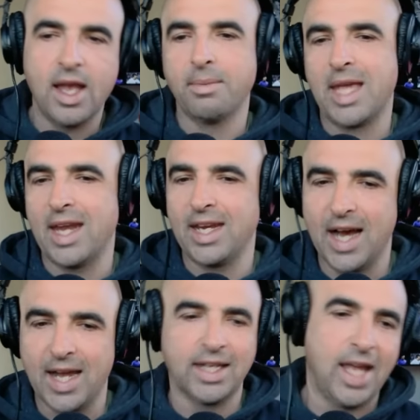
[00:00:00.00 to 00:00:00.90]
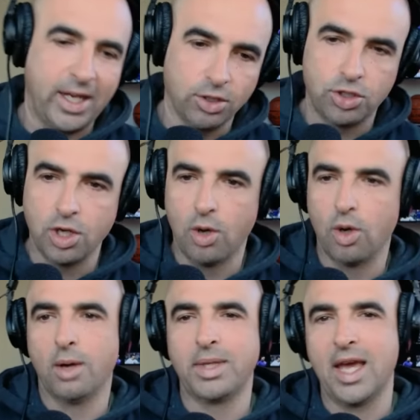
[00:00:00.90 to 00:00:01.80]
I'm getting on a Lakers show
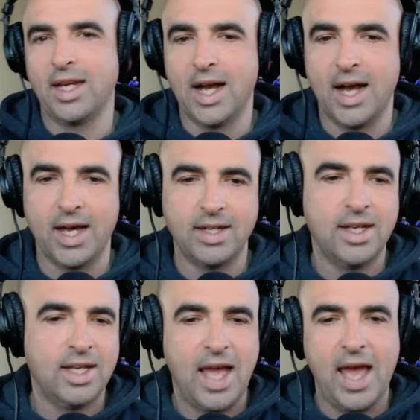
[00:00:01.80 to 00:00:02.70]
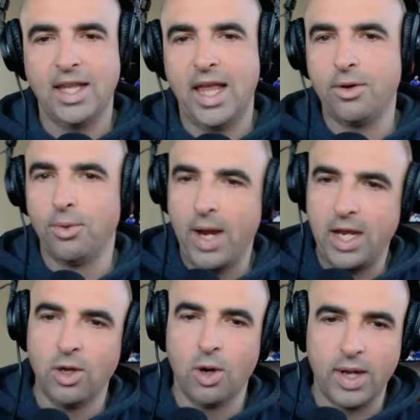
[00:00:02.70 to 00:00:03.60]
or I'm getting on LA
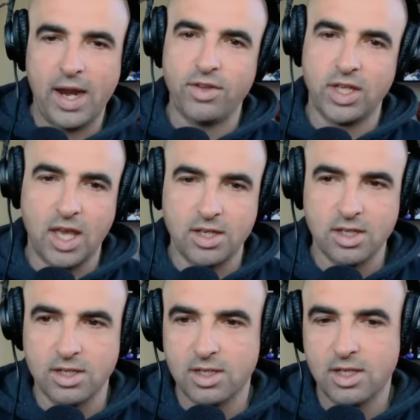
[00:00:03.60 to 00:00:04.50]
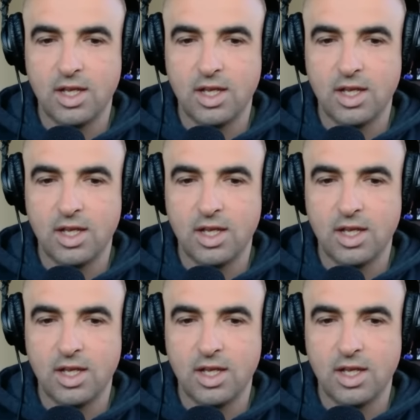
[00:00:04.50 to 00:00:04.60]
radio, whatever the case is.